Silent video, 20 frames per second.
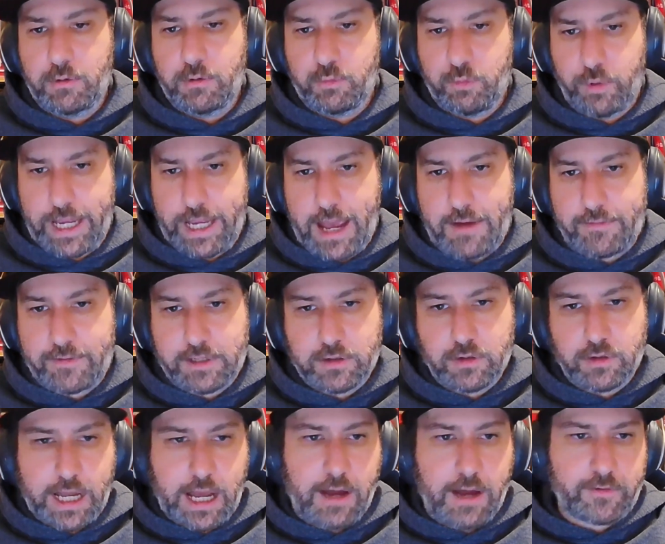We have to
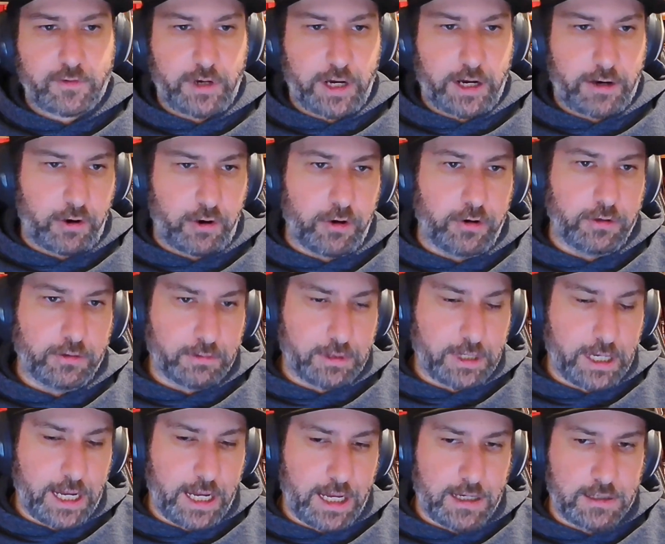look after our own,
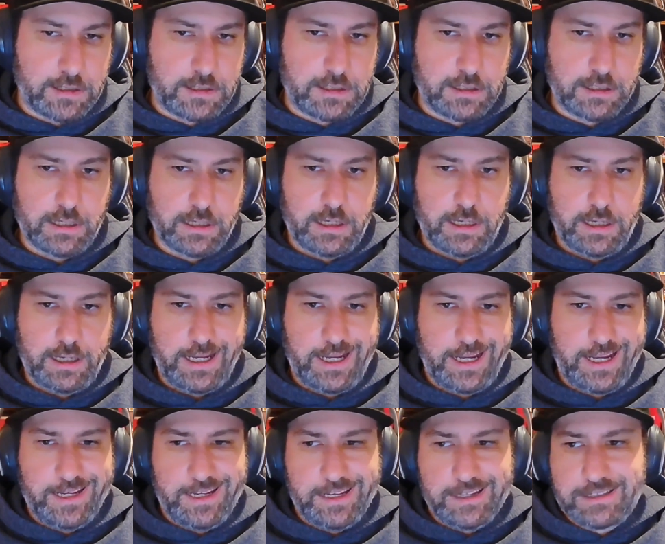and
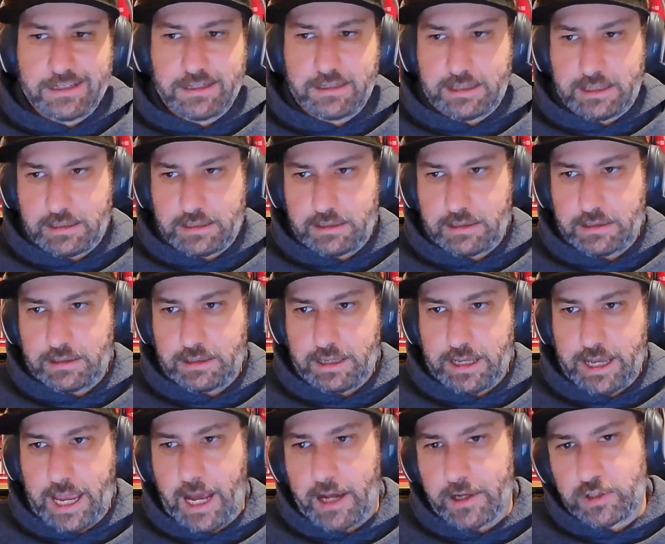it isn't
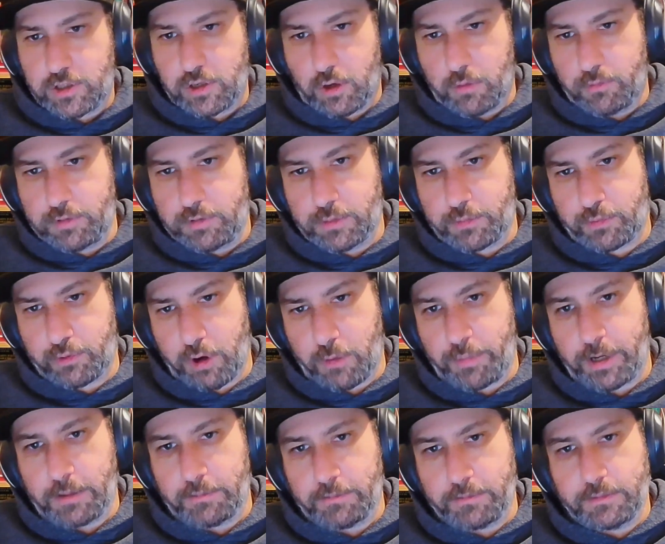our job to
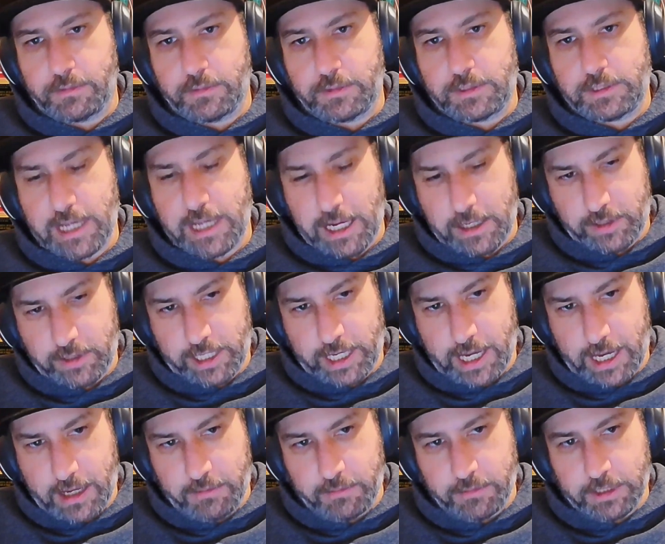prop up
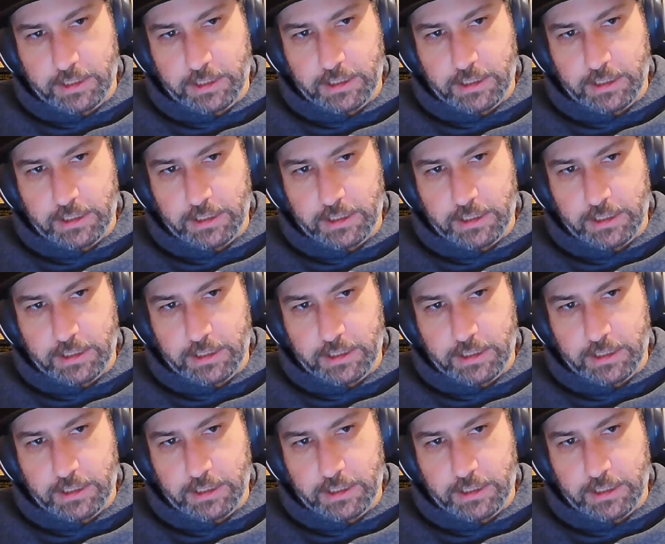Sandringham.